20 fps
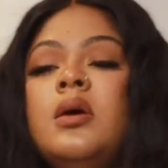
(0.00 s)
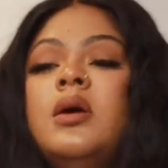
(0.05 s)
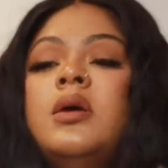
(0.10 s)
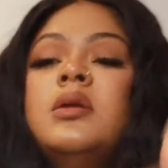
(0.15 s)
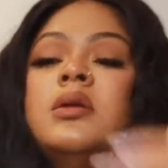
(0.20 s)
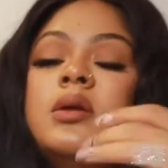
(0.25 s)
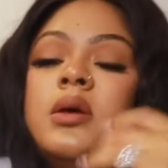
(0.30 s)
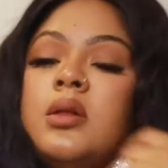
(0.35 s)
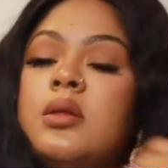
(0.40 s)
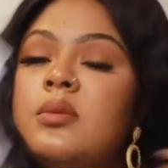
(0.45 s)

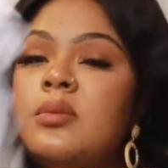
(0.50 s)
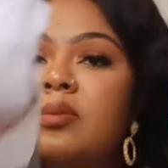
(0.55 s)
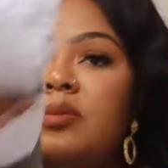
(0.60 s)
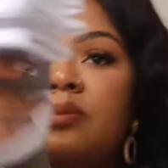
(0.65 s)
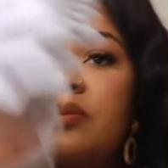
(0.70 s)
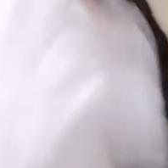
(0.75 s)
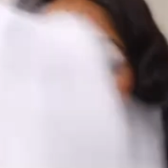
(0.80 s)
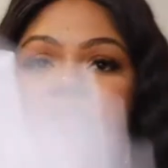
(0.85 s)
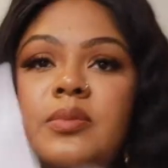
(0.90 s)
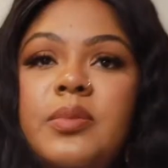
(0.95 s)
Another
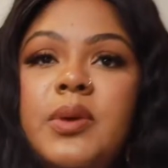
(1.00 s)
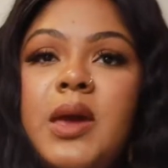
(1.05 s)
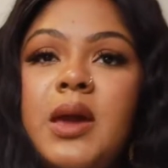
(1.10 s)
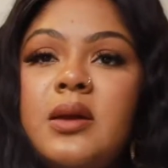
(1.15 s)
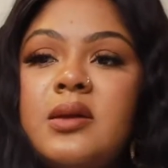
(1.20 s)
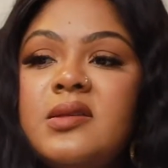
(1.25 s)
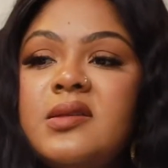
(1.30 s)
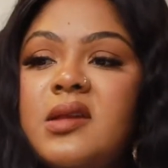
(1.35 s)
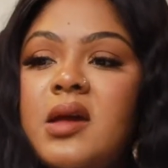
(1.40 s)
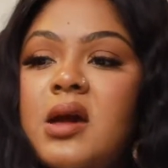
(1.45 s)
pack
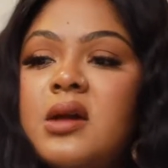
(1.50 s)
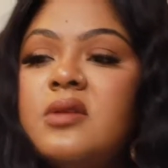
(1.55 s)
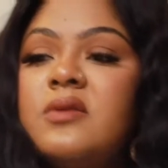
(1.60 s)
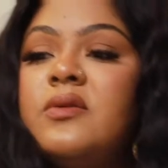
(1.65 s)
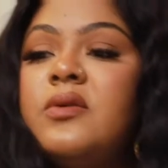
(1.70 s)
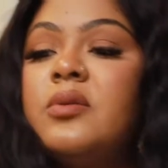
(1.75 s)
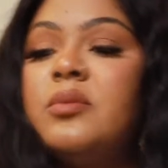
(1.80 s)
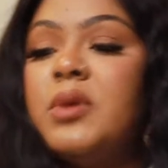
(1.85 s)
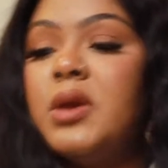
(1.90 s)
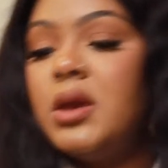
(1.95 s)
of socks
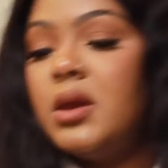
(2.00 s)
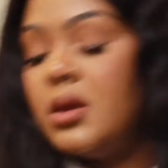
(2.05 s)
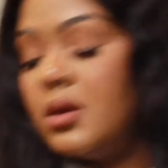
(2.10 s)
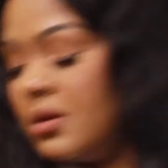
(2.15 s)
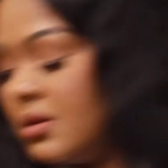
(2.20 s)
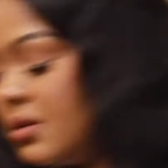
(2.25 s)
for me.